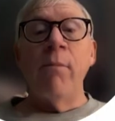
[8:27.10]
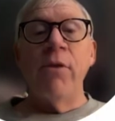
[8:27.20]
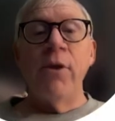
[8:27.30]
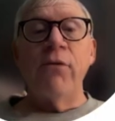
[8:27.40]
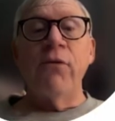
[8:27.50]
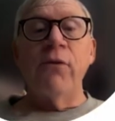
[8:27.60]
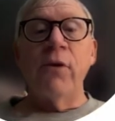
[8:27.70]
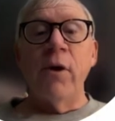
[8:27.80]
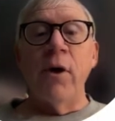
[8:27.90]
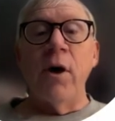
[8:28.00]
this
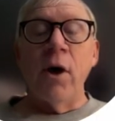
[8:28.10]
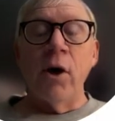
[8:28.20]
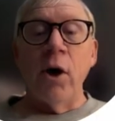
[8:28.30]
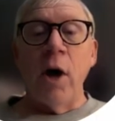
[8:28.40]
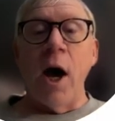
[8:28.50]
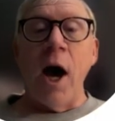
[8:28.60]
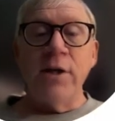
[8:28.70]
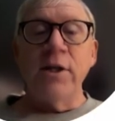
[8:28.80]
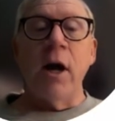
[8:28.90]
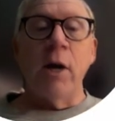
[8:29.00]

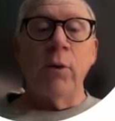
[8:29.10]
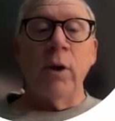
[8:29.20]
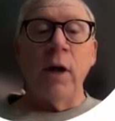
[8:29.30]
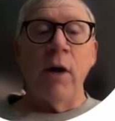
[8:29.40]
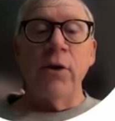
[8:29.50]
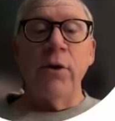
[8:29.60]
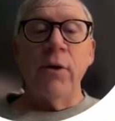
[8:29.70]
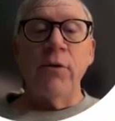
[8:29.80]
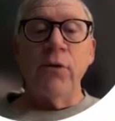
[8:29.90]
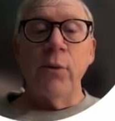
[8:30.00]
ID card will allow you
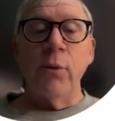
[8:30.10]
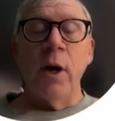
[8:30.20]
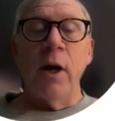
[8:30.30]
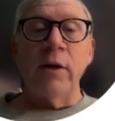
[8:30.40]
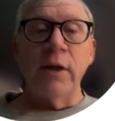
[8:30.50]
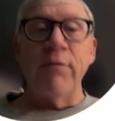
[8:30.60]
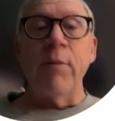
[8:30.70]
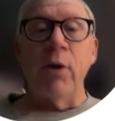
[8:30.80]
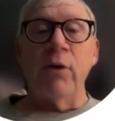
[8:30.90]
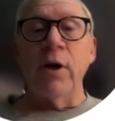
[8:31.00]
to leave
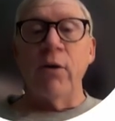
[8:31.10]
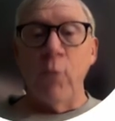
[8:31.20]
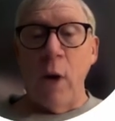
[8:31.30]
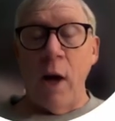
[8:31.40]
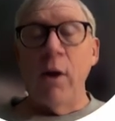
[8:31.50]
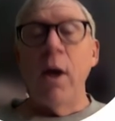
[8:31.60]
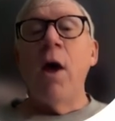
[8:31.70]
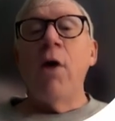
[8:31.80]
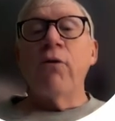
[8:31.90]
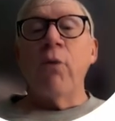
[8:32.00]
the building as well.
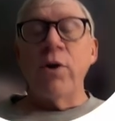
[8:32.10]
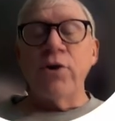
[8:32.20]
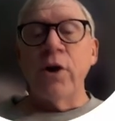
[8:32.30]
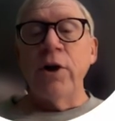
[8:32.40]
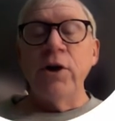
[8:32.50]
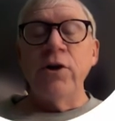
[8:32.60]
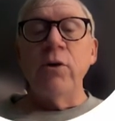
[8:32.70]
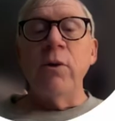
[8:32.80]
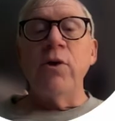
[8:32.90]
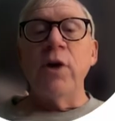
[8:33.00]
So what you're going to need
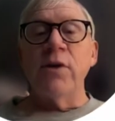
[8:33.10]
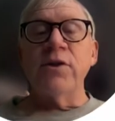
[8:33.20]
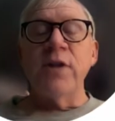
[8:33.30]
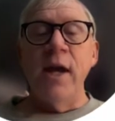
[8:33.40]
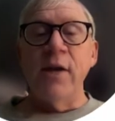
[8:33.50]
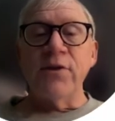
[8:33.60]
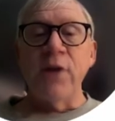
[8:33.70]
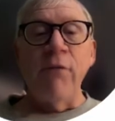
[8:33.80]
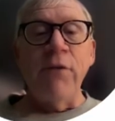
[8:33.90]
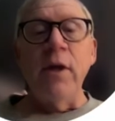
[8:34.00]
to do is take a
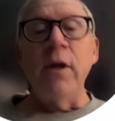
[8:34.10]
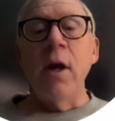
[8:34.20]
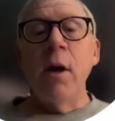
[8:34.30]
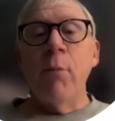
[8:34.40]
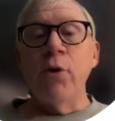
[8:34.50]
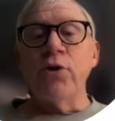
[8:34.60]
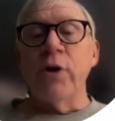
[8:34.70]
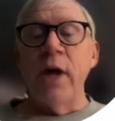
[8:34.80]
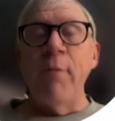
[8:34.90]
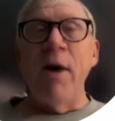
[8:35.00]
selfie, put your
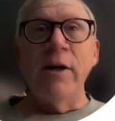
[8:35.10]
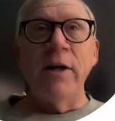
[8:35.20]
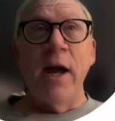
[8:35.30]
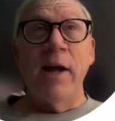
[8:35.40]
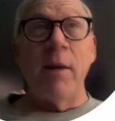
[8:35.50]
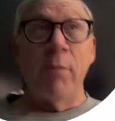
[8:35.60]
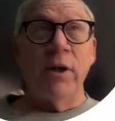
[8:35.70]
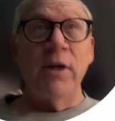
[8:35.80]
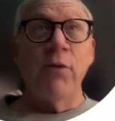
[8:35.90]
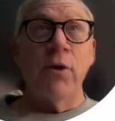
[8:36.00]
name on it, and I
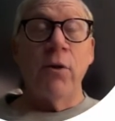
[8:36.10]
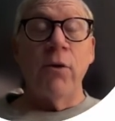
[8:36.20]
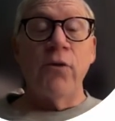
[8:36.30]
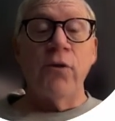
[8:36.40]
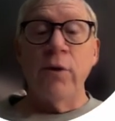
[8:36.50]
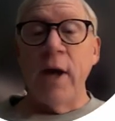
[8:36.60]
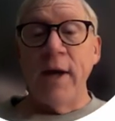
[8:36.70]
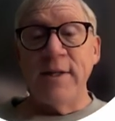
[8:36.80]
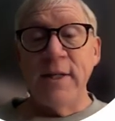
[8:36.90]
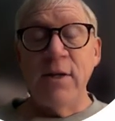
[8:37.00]
believe your student
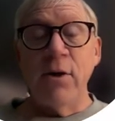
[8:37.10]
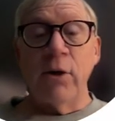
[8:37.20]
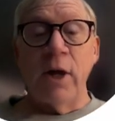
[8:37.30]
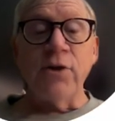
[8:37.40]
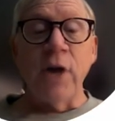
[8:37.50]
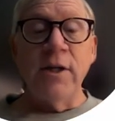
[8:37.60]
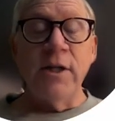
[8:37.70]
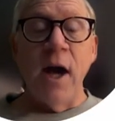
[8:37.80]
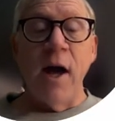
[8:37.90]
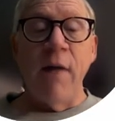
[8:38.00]
ID, your lunch
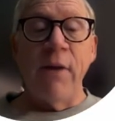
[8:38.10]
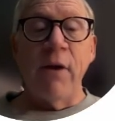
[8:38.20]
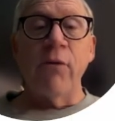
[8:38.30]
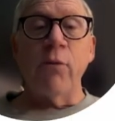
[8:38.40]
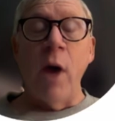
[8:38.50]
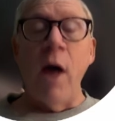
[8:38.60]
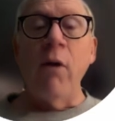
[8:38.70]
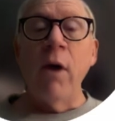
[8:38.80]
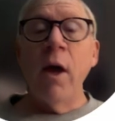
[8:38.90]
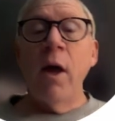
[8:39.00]
ID on there as
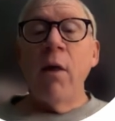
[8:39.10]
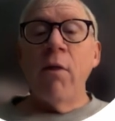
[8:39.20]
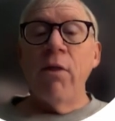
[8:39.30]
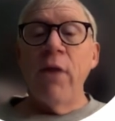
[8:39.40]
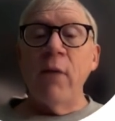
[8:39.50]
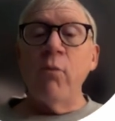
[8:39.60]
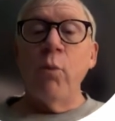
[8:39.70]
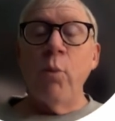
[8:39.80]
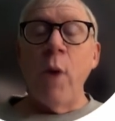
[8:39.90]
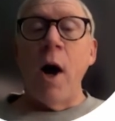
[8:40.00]
well.
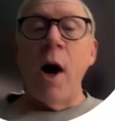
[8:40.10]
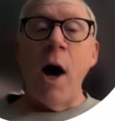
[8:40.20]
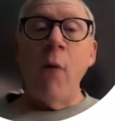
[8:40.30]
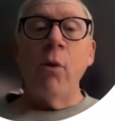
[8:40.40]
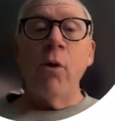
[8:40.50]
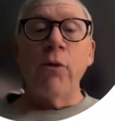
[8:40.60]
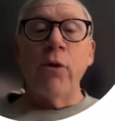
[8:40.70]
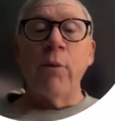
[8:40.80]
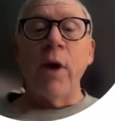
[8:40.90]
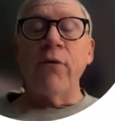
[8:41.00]
Then I will go through
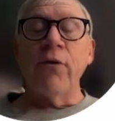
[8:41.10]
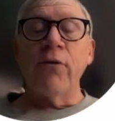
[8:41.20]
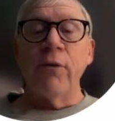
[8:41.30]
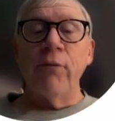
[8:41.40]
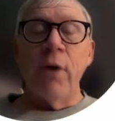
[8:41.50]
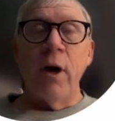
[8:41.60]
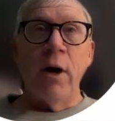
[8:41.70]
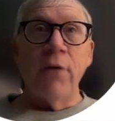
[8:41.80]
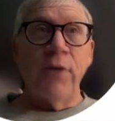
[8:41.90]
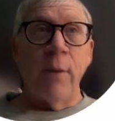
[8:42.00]
the process of
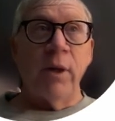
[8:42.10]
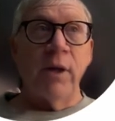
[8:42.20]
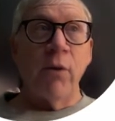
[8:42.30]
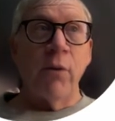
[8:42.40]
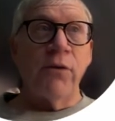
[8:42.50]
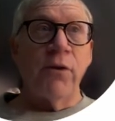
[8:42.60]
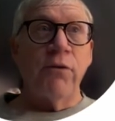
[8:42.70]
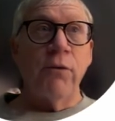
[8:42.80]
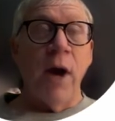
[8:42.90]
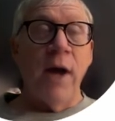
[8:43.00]
assembling those
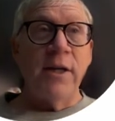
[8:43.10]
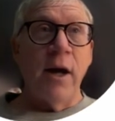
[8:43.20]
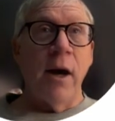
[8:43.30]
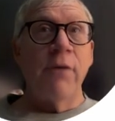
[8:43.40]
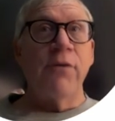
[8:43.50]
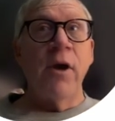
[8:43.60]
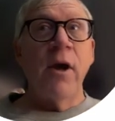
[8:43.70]
into ID cards,